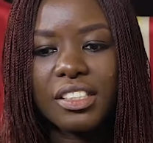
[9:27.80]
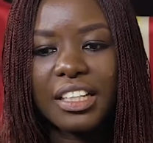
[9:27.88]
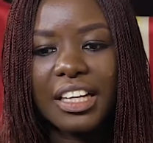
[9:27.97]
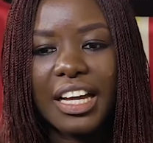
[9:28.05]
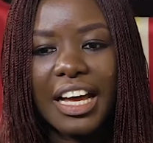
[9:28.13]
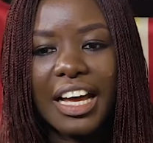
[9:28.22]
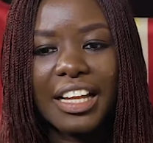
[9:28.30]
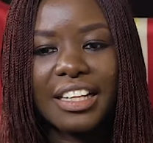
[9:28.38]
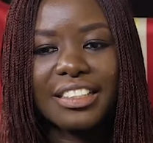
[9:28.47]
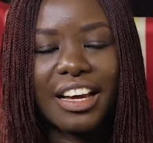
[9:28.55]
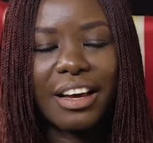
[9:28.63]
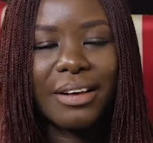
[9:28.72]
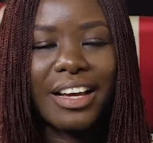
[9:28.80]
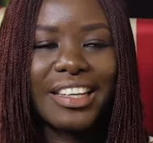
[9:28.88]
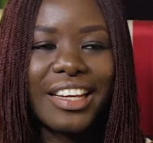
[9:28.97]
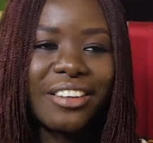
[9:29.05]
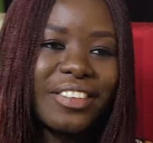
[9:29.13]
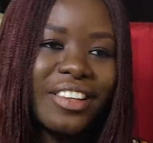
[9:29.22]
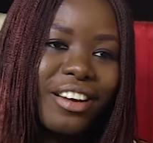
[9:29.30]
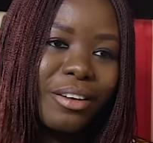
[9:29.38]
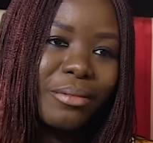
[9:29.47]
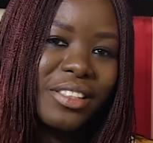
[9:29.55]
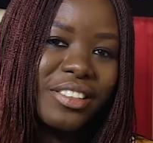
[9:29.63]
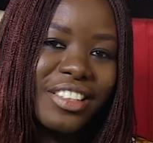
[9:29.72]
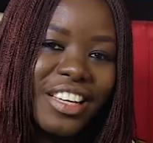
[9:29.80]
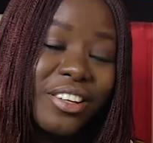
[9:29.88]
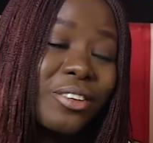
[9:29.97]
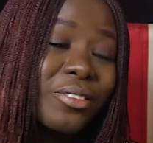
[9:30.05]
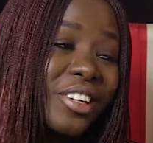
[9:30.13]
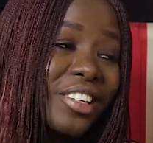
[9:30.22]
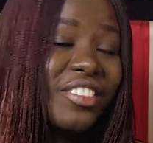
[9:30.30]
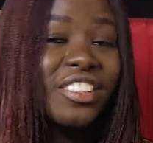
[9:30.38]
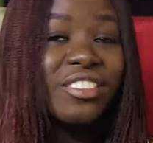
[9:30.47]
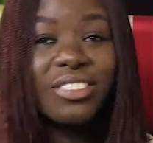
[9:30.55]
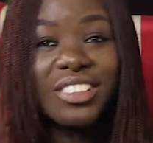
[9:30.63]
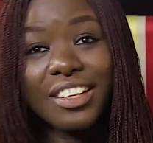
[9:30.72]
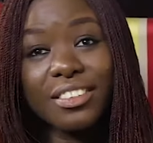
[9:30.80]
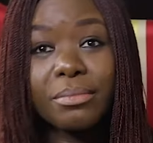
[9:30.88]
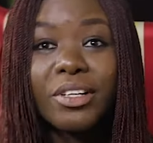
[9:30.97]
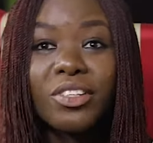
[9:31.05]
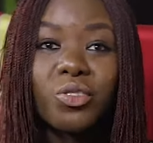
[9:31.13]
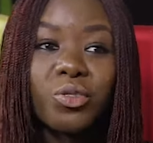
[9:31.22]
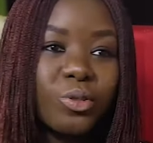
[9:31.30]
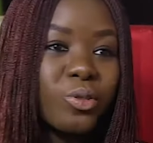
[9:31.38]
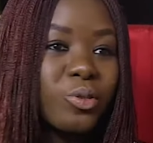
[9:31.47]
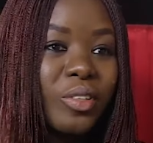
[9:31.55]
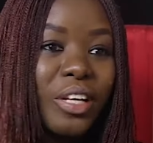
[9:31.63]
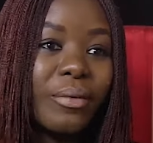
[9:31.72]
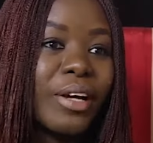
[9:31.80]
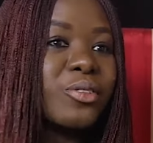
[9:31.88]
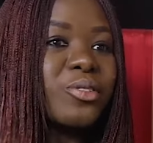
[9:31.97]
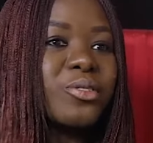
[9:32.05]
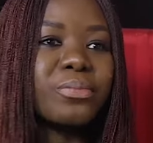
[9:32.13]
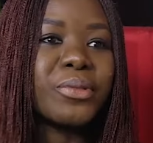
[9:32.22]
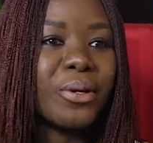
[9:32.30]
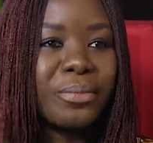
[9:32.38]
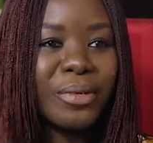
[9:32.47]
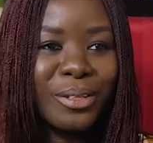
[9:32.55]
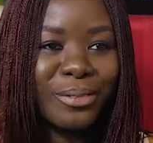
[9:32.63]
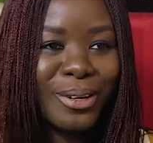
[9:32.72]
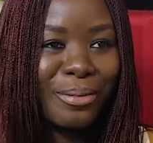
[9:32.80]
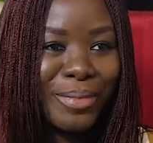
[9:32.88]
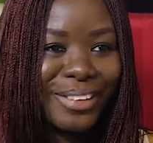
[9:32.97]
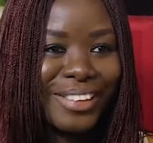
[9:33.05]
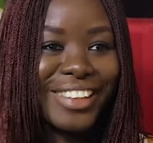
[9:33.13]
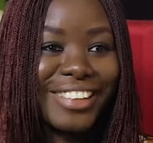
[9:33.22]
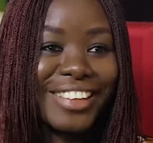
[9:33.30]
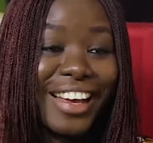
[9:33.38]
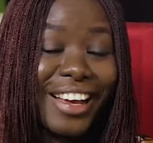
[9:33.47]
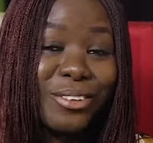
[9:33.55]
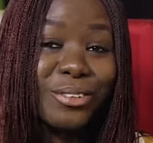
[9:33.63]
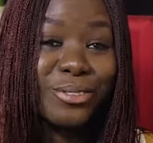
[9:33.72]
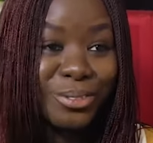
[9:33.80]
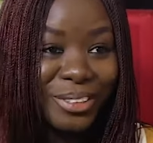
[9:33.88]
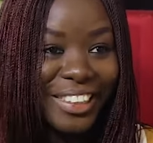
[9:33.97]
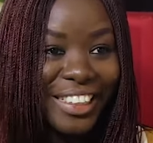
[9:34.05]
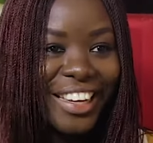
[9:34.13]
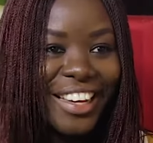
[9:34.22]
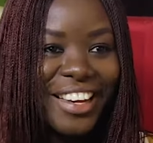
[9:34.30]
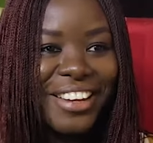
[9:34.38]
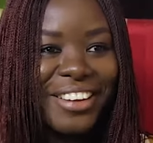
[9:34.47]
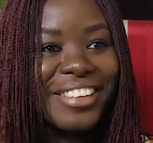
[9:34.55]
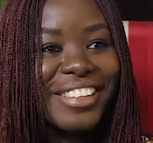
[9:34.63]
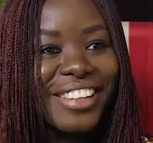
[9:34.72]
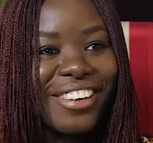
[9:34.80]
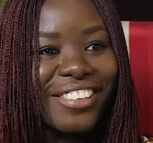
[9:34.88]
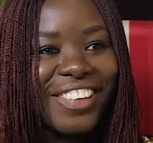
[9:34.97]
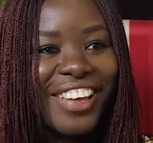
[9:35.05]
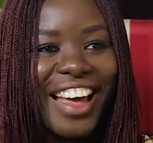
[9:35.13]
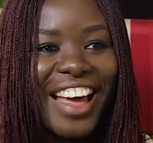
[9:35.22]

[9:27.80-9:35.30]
it, and at the end of the argument, she's like, you know what, if you say somebody should go do that, why don't you put your money where your mouth is and go do it yourself?